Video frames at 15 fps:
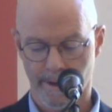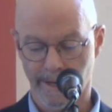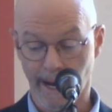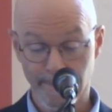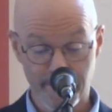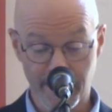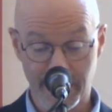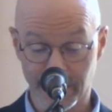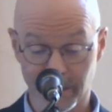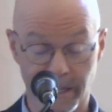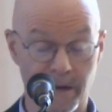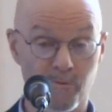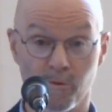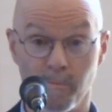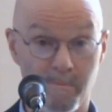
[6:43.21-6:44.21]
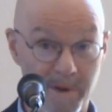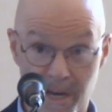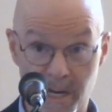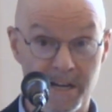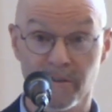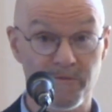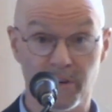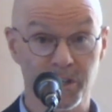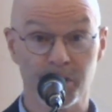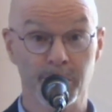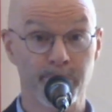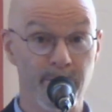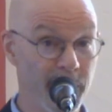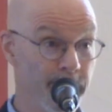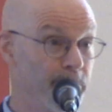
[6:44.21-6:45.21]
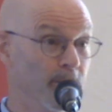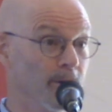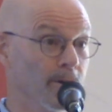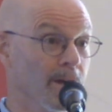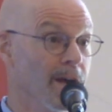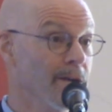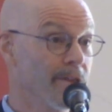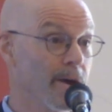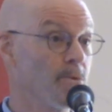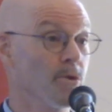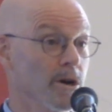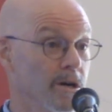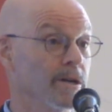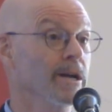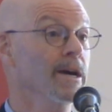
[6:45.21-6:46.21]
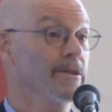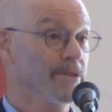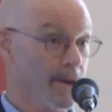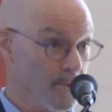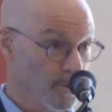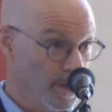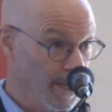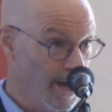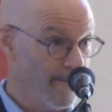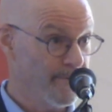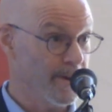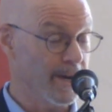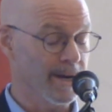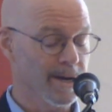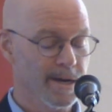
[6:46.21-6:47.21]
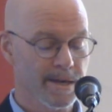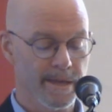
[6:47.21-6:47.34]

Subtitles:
Not because they were mean and vicious people. They weren't. They were loving.